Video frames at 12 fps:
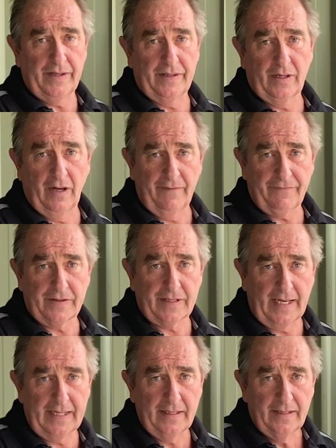and the
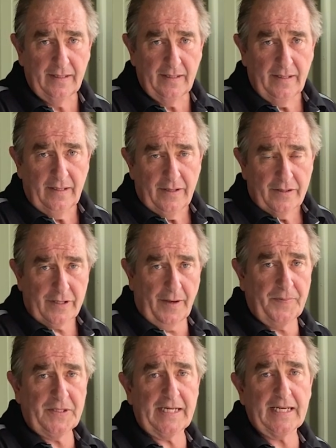glyphosate. So
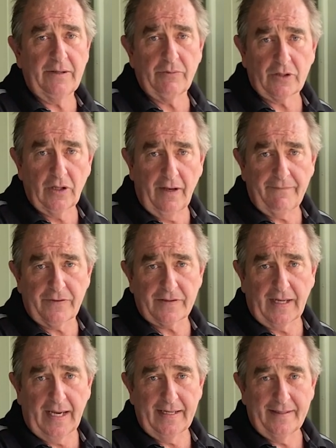particularly with
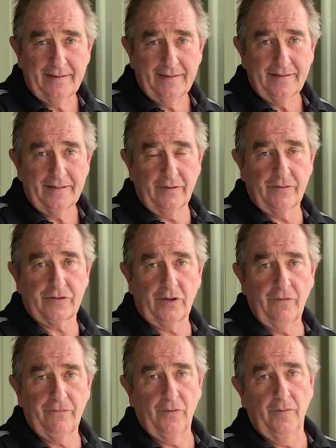glyphosate, they're a
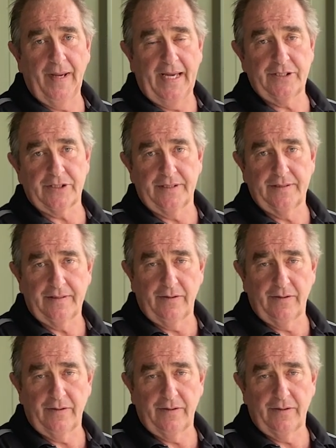salt formulation,